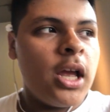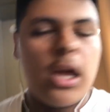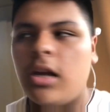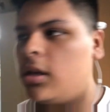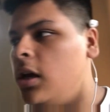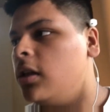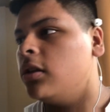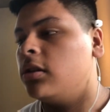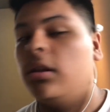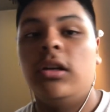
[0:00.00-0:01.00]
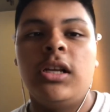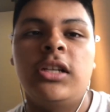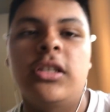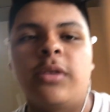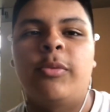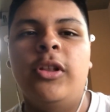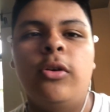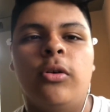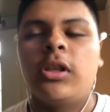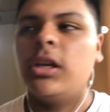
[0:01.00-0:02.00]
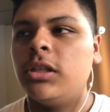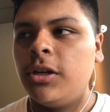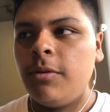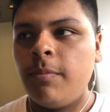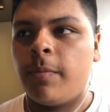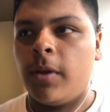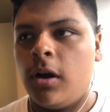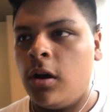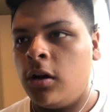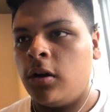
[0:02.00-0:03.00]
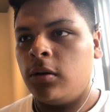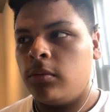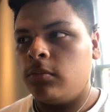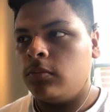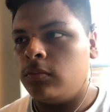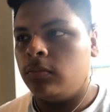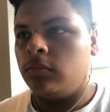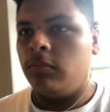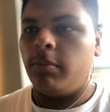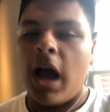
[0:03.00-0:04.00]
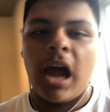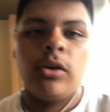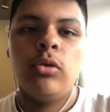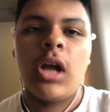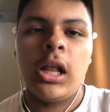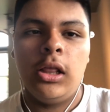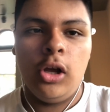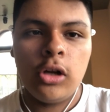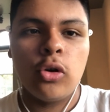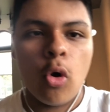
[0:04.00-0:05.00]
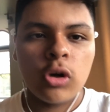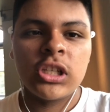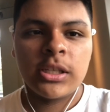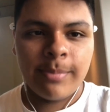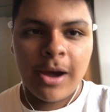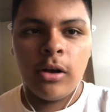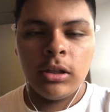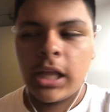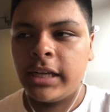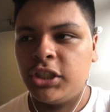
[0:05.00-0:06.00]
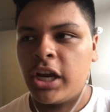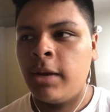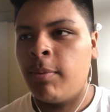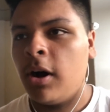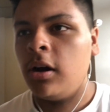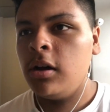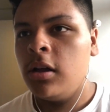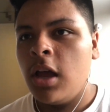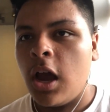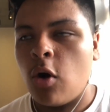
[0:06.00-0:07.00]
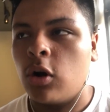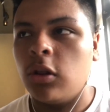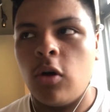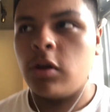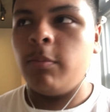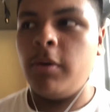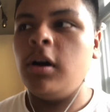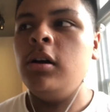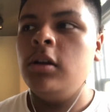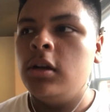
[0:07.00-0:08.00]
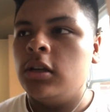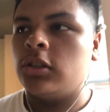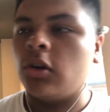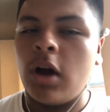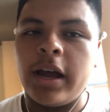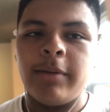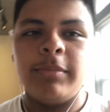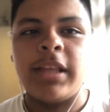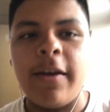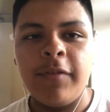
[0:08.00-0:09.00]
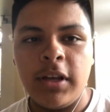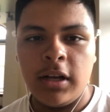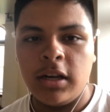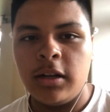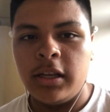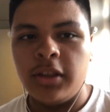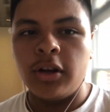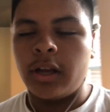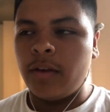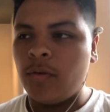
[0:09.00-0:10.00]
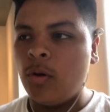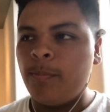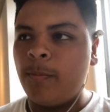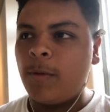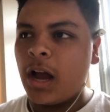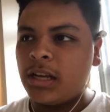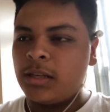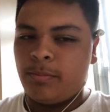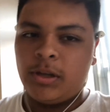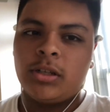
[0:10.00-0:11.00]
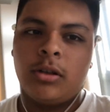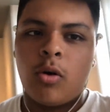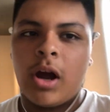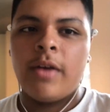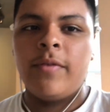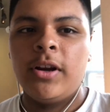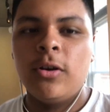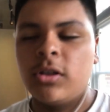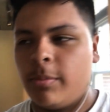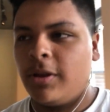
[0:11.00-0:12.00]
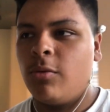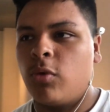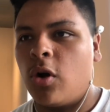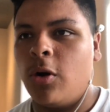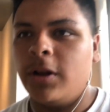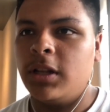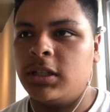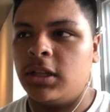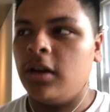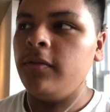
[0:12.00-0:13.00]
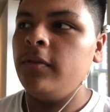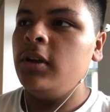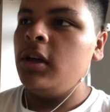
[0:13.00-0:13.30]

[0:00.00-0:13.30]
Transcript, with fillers: and yeah, there's actually some really cool things here. Um, but I do not look nor smell like Jake Paul or Logan Paul. So I am definitely gonna either give you guys a bunch of quiet videos of me recording the stuff,